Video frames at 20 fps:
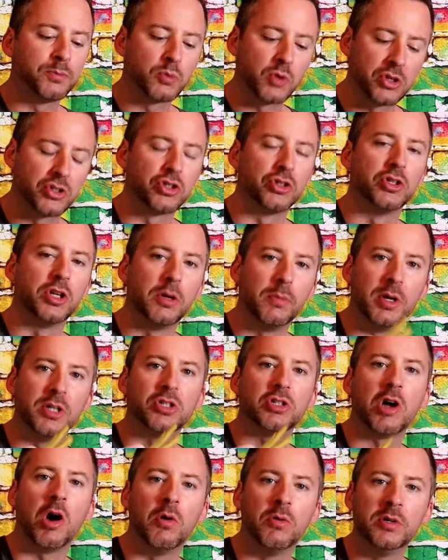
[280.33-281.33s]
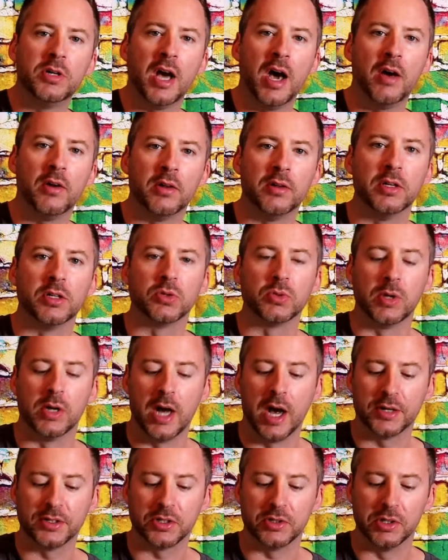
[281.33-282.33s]
It's a little bit toned down on this one
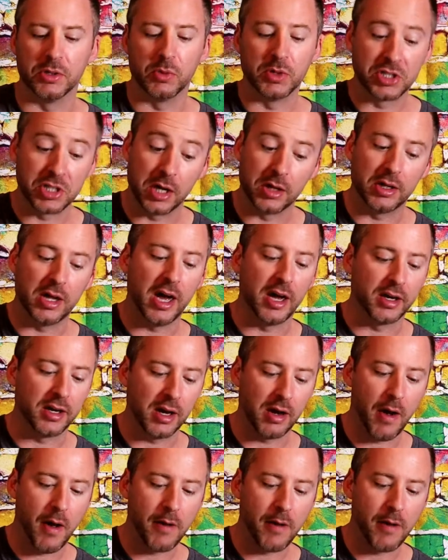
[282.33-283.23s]
actually, which I like.